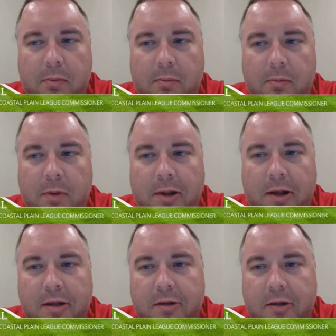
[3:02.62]

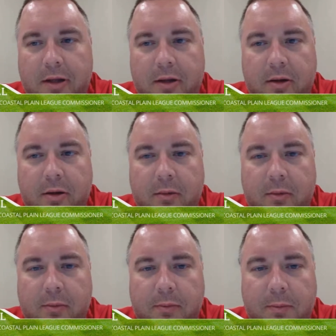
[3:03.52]
Essentially,
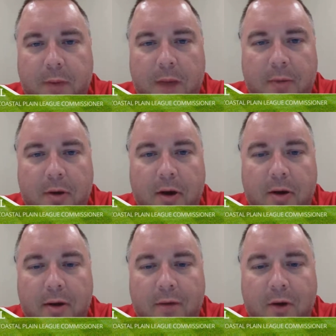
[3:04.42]
the
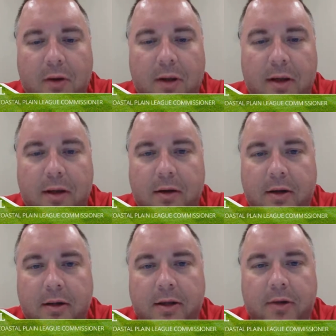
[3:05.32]
popularity of our league
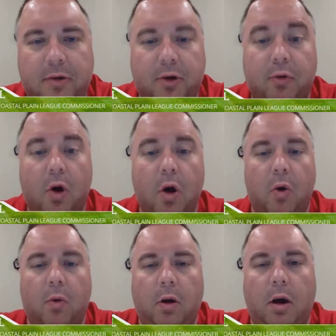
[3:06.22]
continued to
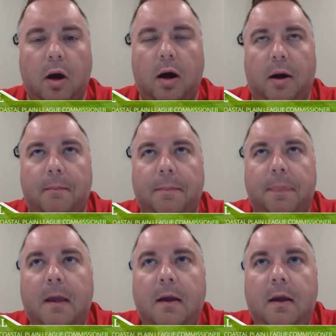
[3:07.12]
grow.
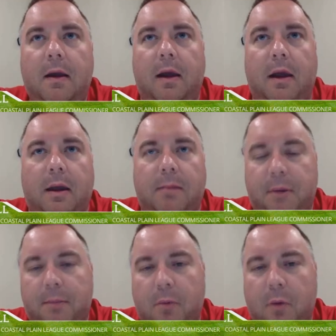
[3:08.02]
And
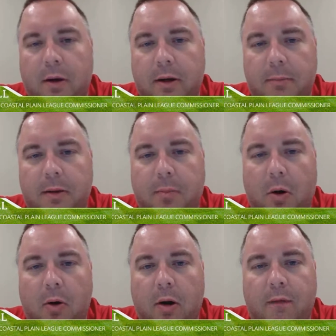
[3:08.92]
people wanting to be a
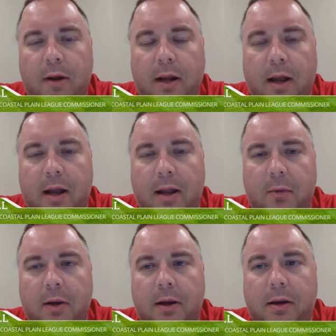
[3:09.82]
part of it as
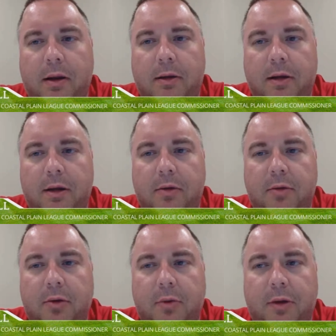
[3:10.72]
we
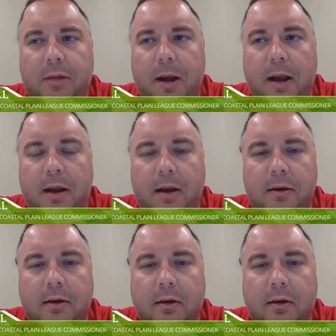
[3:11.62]
continued to expand.